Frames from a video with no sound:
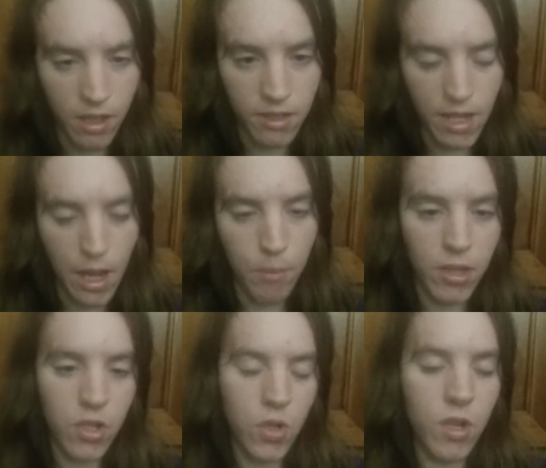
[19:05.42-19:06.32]
and the same
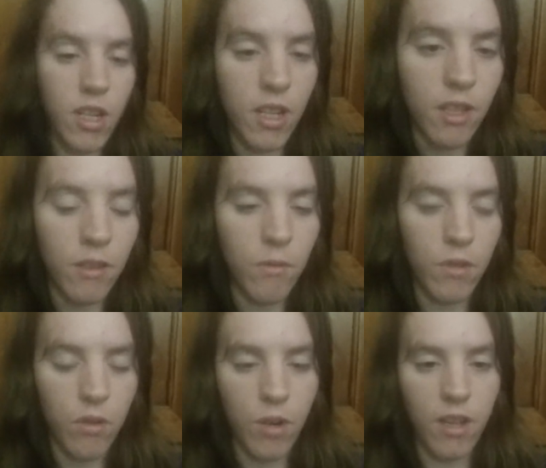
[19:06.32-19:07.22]
as Trinity
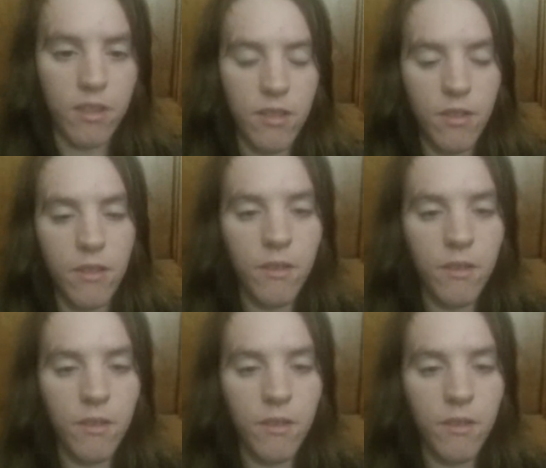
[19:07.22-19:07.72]
with Christ.